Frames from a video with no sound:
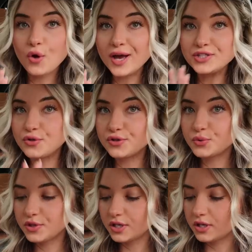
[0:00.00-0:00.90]
Okay, so those
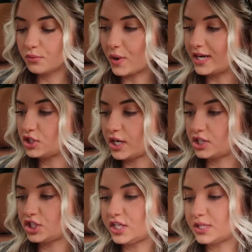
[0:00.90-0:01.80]
were the white
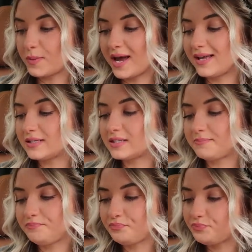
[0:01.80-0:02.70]
cheddar cheese bites.
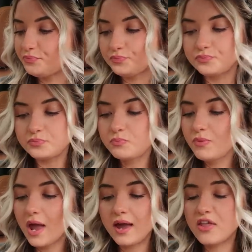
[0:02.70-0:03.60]

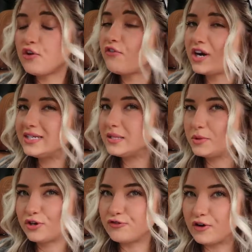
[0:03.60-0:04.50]
Again, they're very
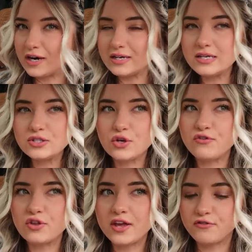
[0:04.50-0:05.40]
similar to Freddy's. So
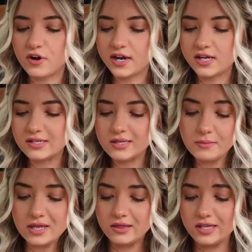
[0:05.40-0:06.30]
if you like Freddy's, I
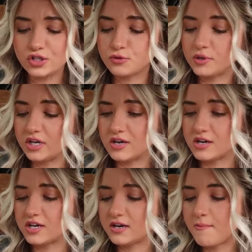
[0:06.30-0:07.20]
mean, these are pretty
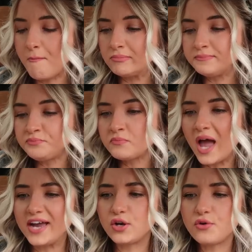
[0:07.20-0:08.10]
good.
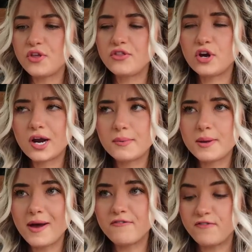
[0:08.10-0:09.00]
I don't think they're going to be
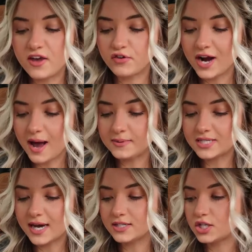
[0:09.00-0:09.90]
my favorite
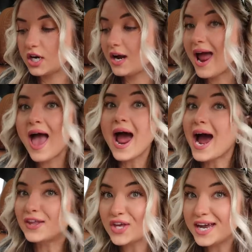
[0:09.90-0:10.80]
appetizer.
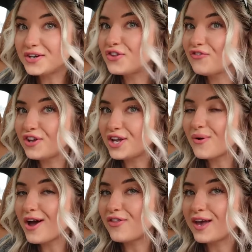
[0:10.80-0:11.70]
At the end of the video,
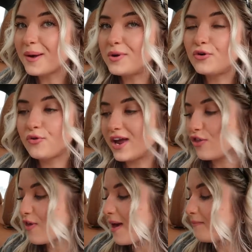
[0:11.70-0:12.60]
I think I'm going to rank
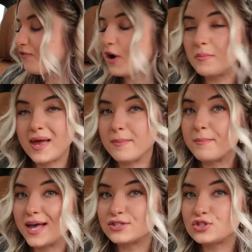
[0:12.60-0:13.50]
them from like
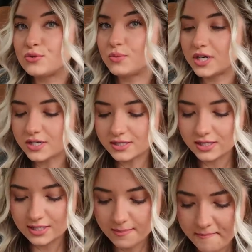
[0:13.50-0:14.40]
best to
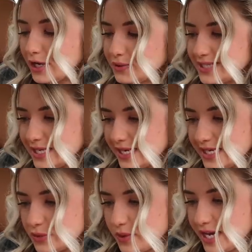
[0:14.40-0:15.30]
worst. I don't see
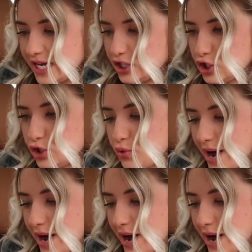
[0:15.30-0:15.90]
these ranking too